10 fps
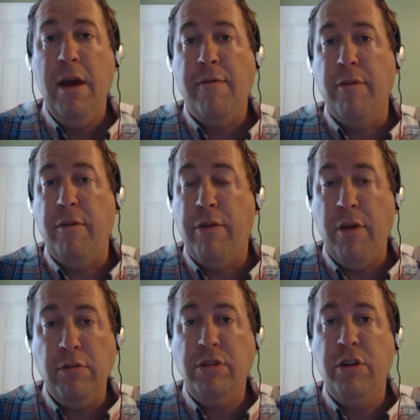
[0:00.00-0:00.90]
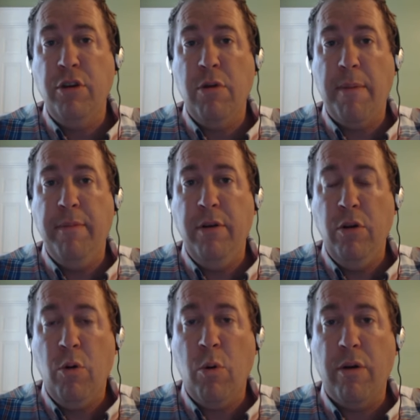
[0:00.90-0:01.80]
For those of you up
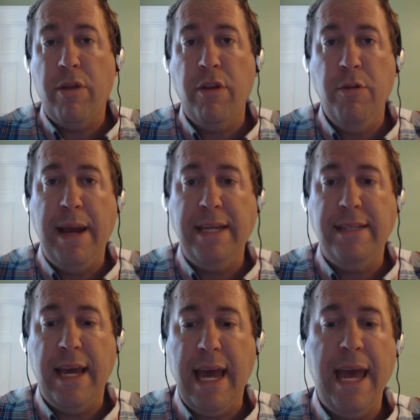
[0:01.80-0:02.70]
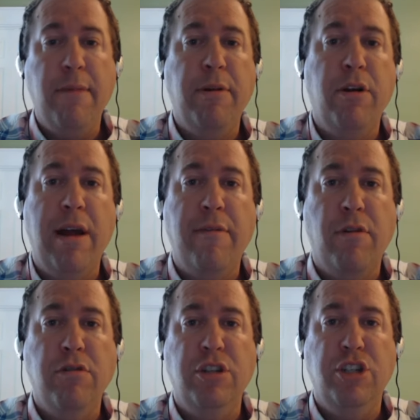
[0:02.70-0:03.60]
north, you may say, hey, we don't have
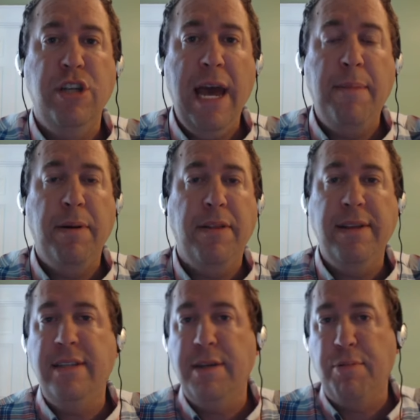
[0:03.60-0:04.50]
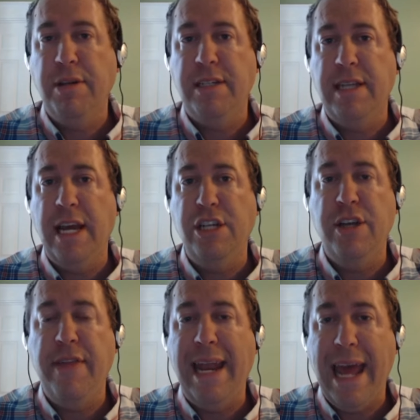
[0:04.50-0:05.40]
roses yet, but this is a
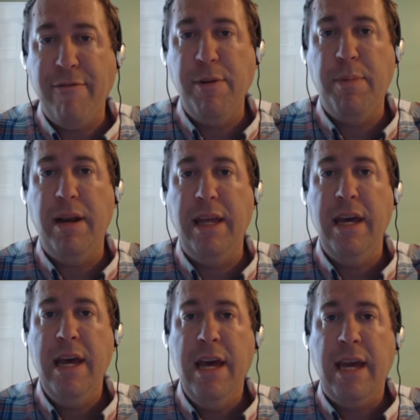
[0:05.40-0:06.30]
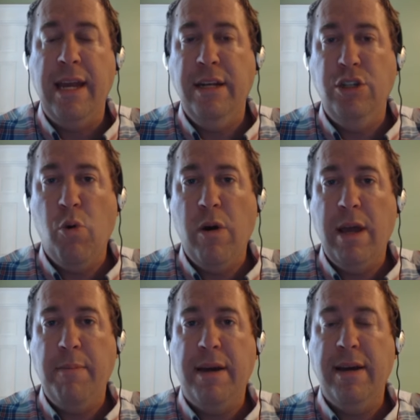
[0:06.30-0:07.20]
presentation that everybody can
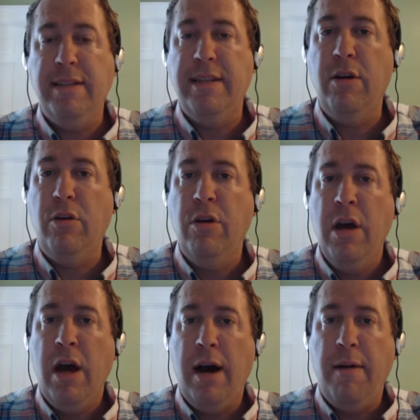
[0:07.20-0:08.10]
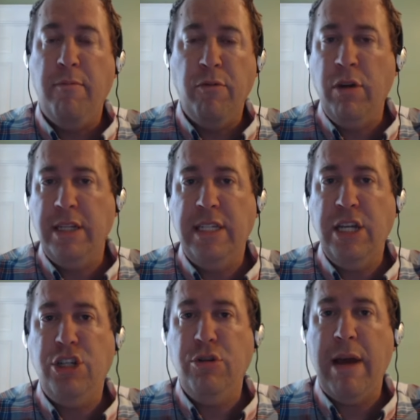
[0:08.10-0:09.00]
enjoy because they'll really
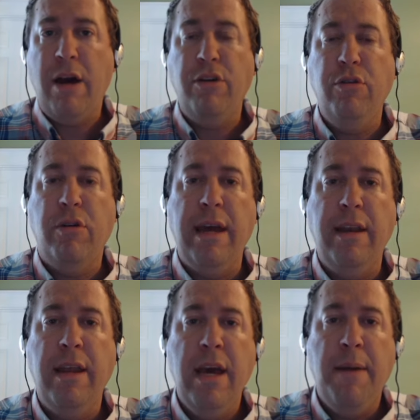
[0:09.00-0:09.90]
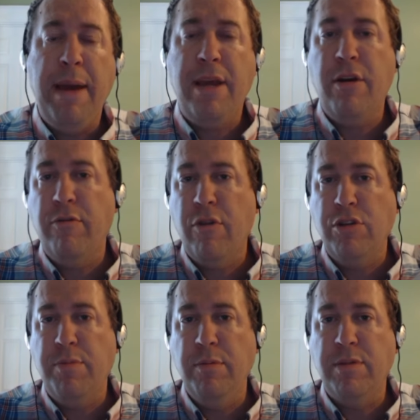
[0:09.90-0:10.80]
teach you how you can make your
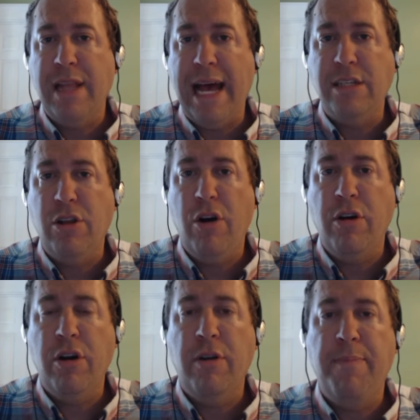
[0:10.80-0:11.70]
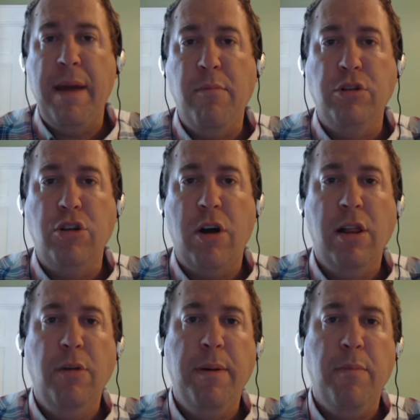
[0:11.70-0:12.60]
rose blooms last longer, and we'll talk
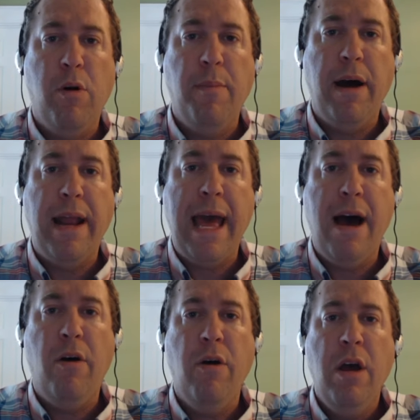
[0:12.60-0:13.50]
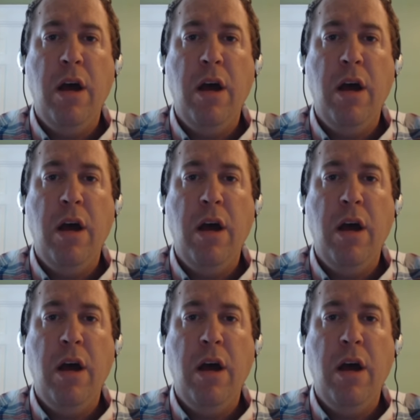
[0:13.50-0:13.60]
a little bit more about how